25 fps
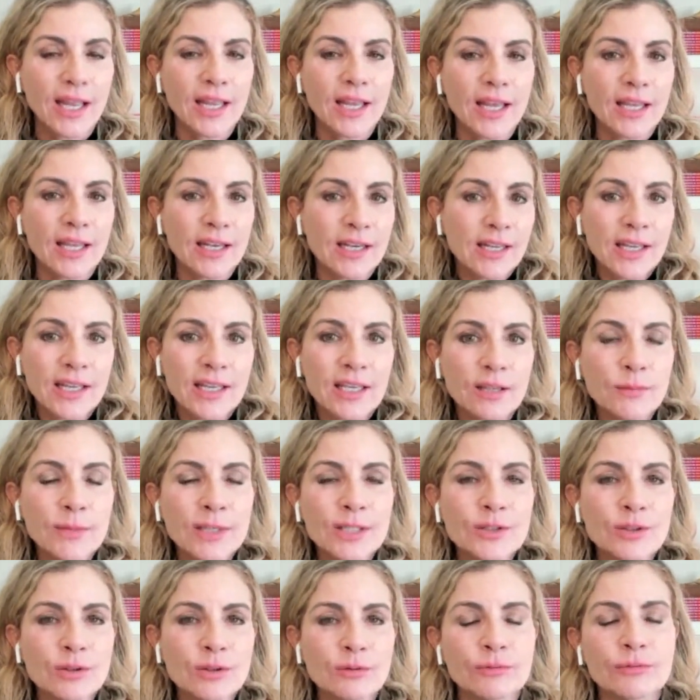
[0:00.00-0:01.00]
And it can
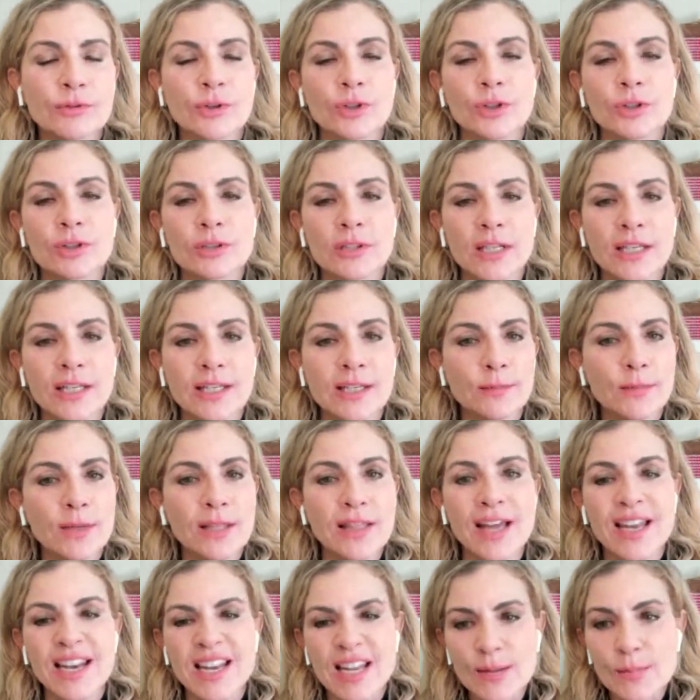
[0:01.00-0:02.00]
be twofold. It can be
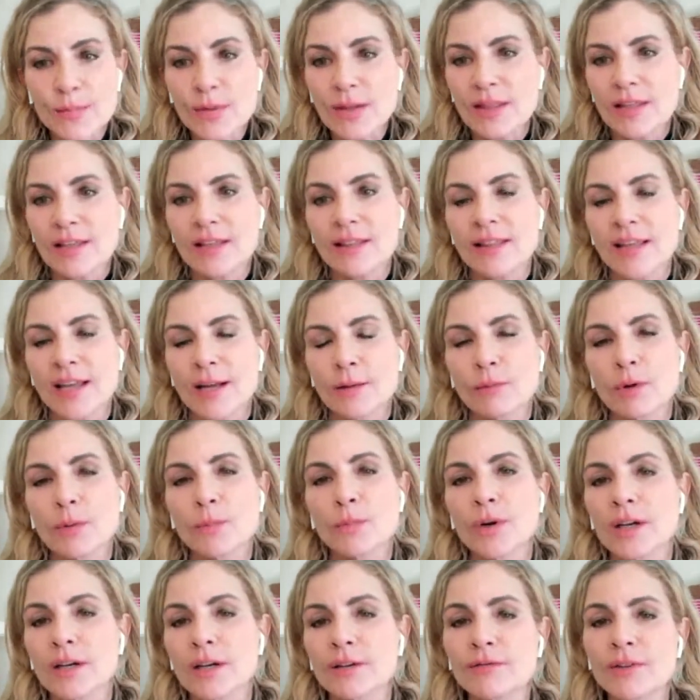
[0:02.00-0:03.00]
that empathy thing. We
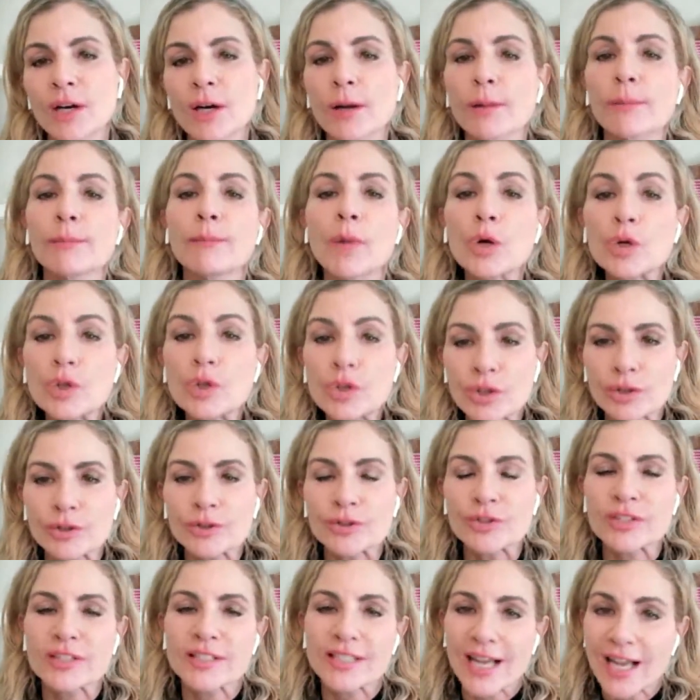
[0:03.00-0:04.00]
bring a very
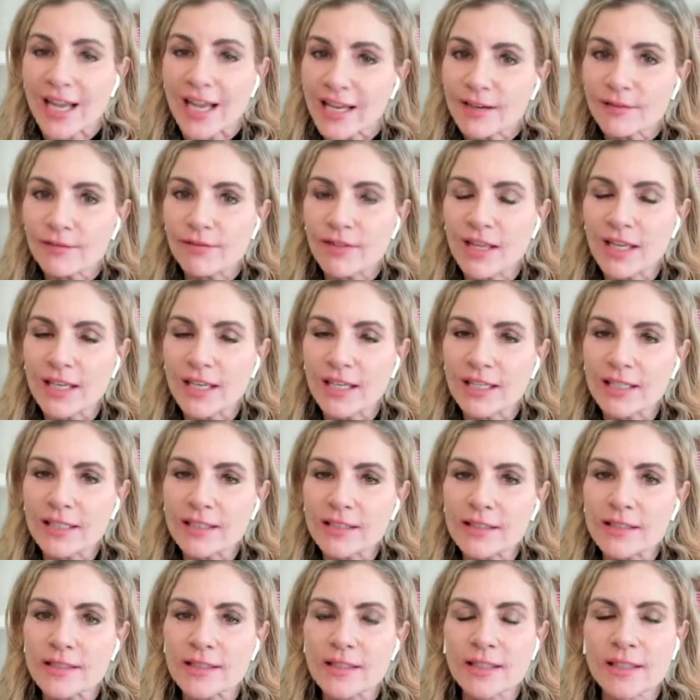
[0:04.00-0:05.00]
emotional side of
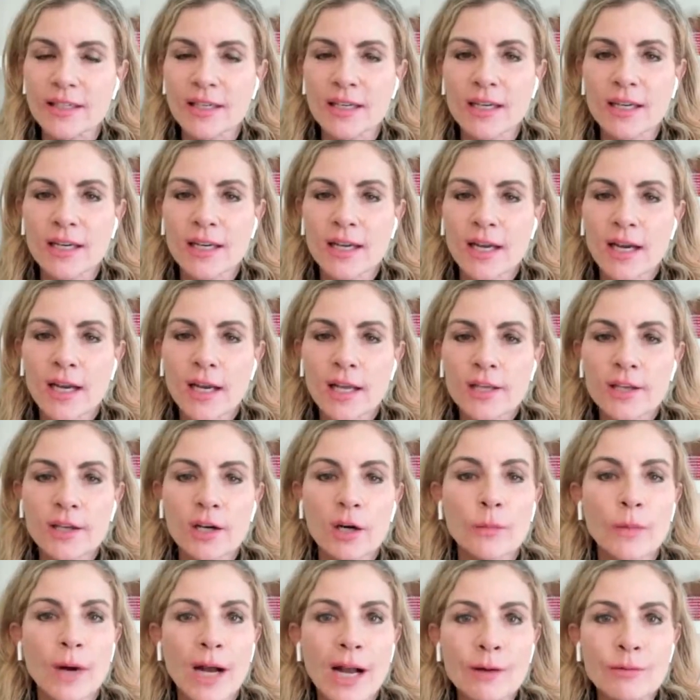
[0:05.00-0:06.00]
things.
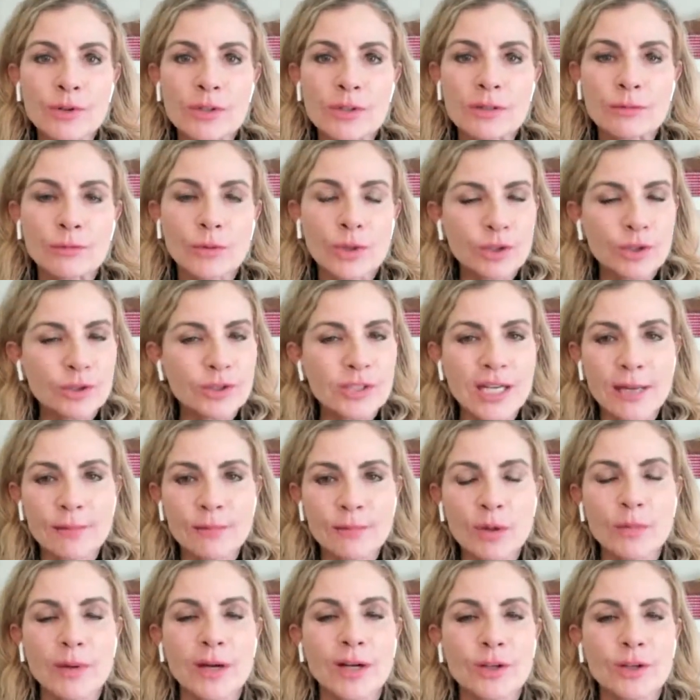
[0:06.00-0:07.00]
When you're telling
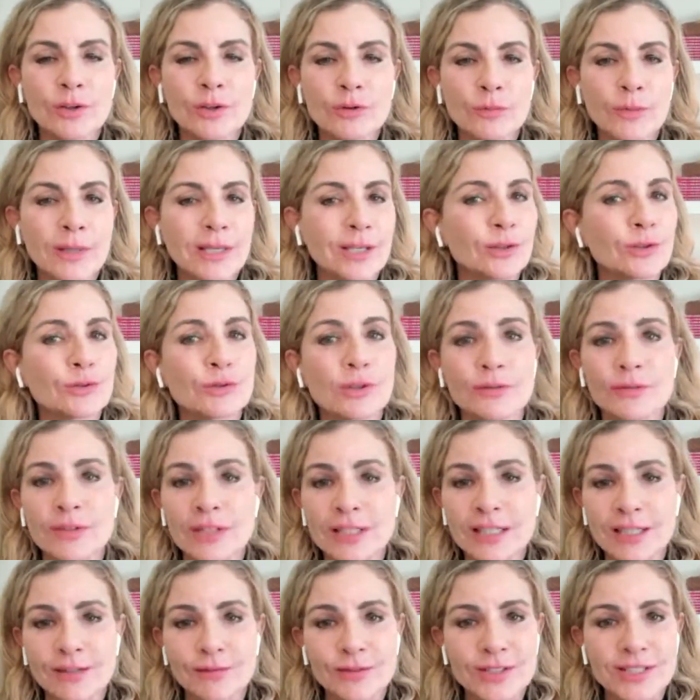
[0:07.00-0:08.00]
me about you being
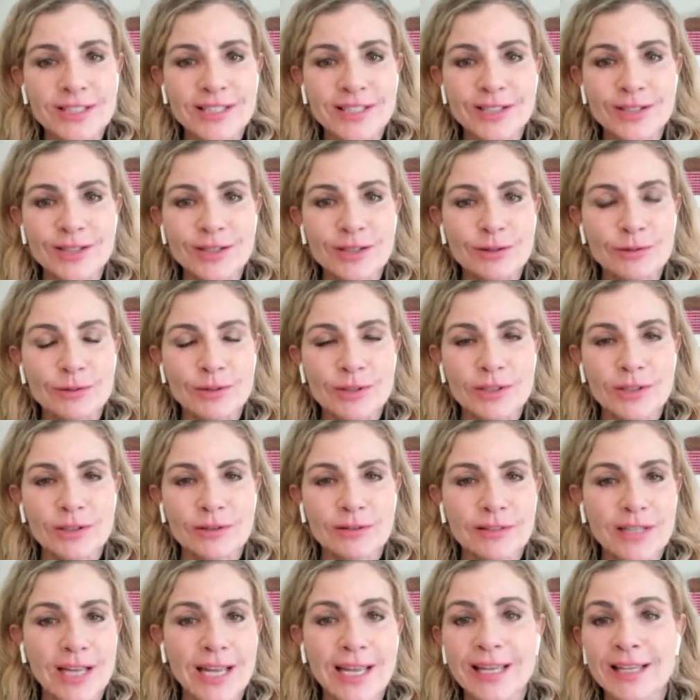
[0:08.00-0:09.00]
driven ever since you
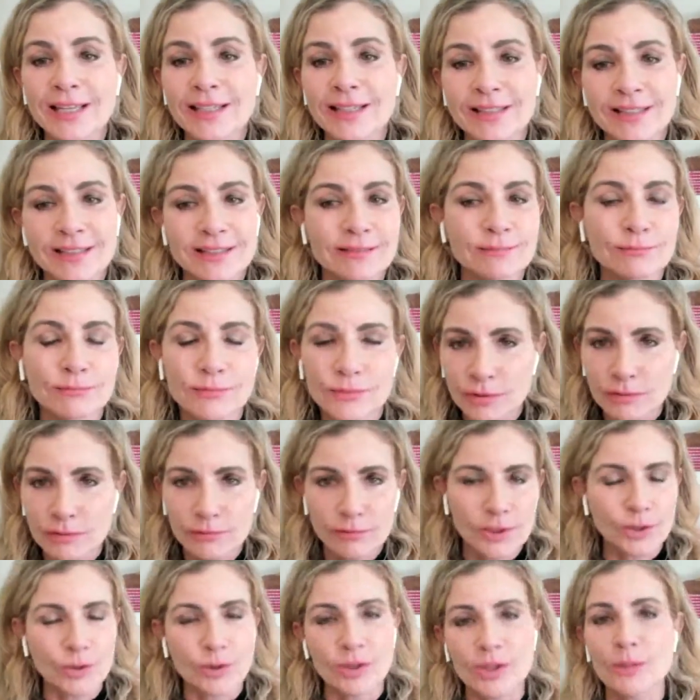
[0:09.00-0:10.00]
were 8 and
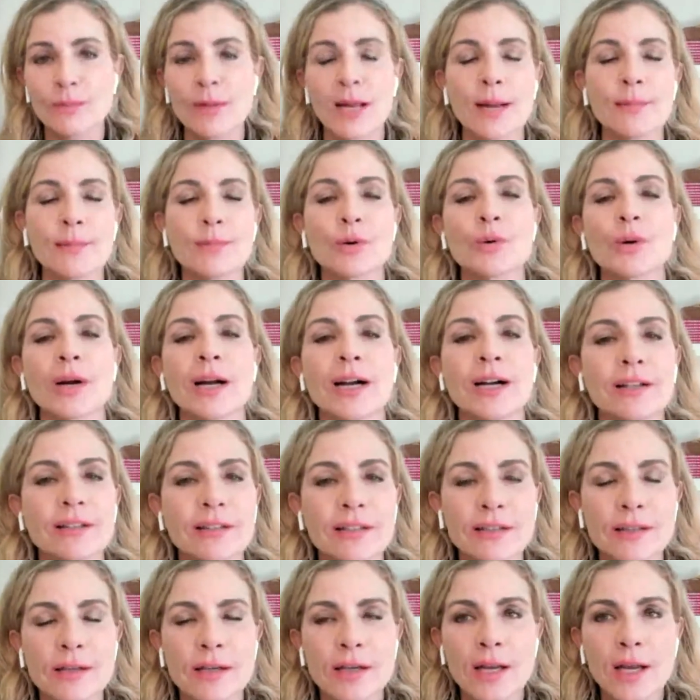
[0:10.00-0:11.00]
doing your paper
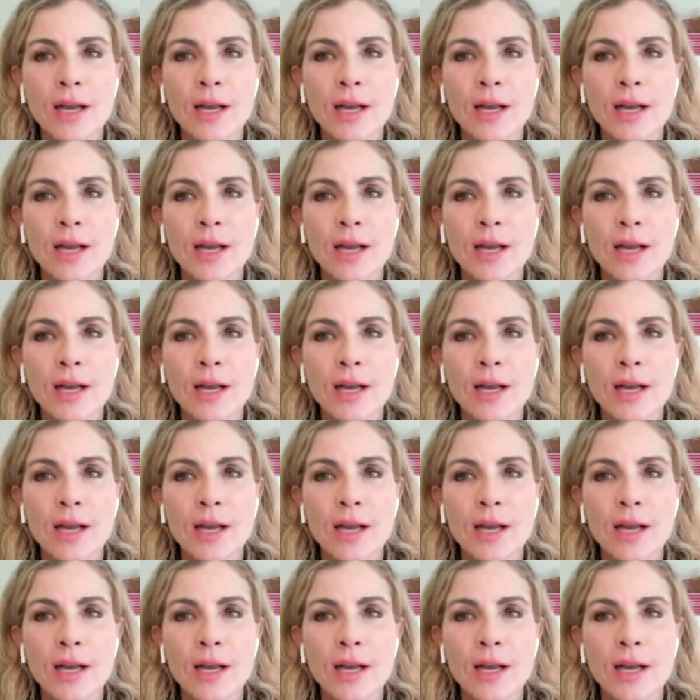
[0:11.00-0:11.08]
route,